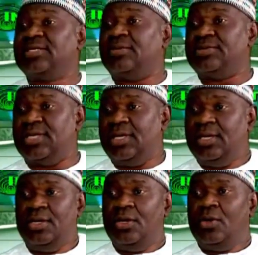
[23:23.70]
time is that
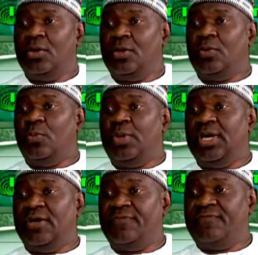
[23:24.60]
we
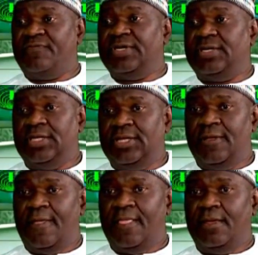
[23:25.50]
have very
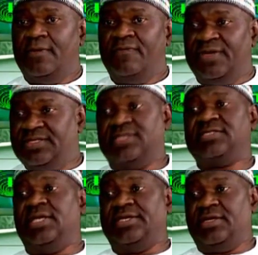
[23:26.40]

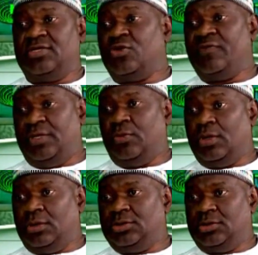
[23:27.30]
fantastic Nigerians all over the
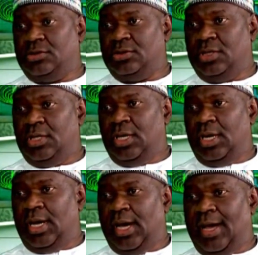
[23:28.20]
world.
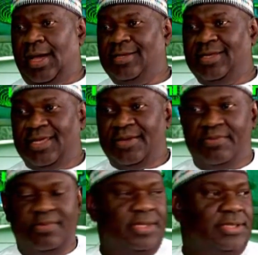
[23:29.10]
And
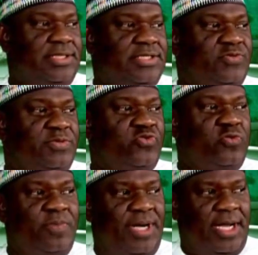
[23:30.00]
it would be
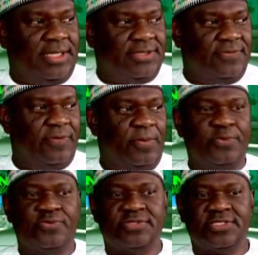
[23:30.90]
too bad for
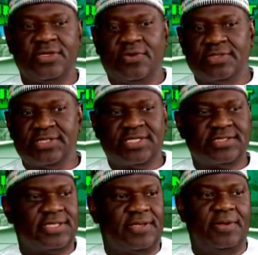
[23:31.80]
people to see us
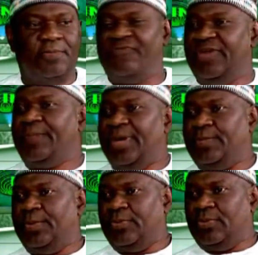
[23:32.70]
as very
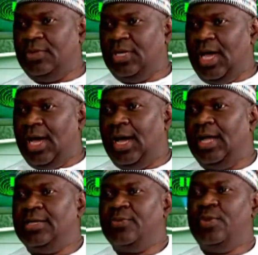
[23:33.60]
bad people.
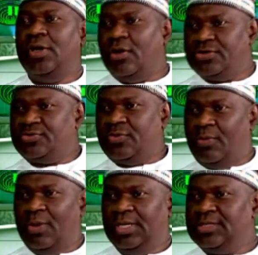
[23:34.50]
And we
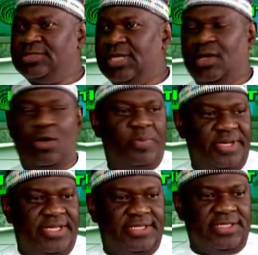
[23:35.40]
also start
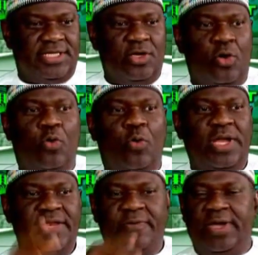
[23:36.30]
communicating that
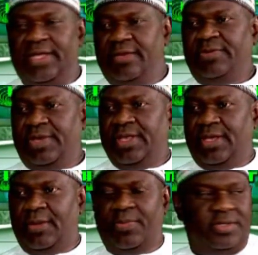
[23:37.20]
whenever they
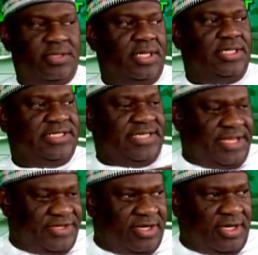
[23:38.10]
hear about he's a
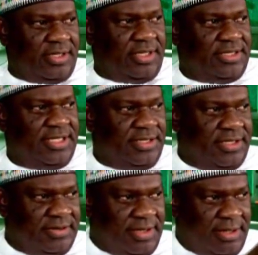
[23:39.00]
Nigerian,
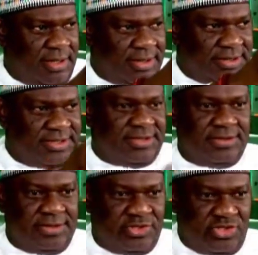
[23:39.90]
they
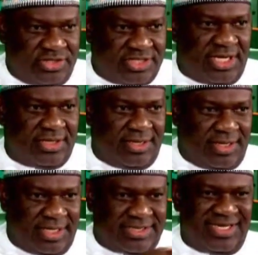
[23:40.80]
just start
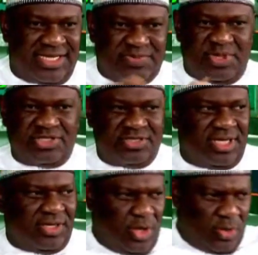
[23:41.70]
casting aspersion
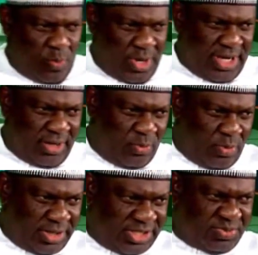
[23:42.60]
that
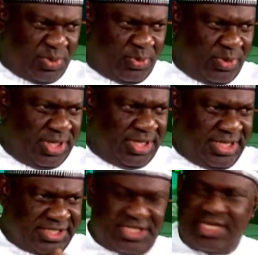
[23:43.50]
who are these people,
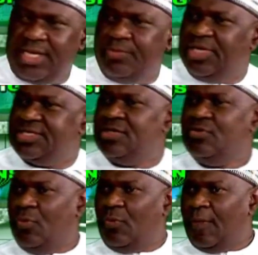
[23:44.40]
let's check them. And I said,
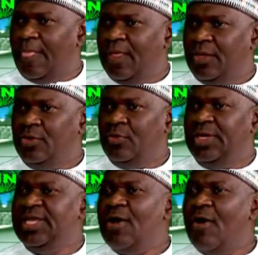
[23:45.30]
no. You know,
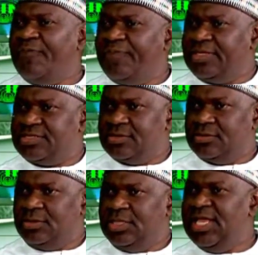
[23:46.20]
in all fields,
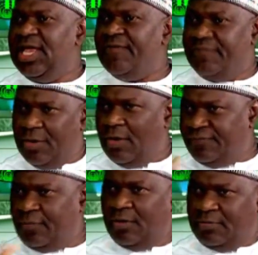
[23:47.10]
in
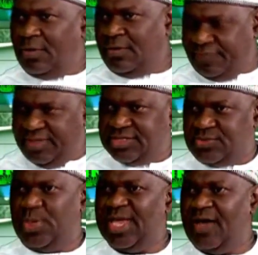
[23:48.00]
all
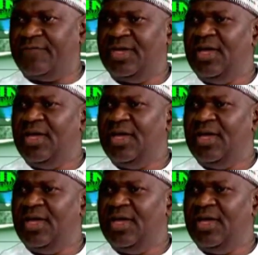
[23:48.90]
fields, we have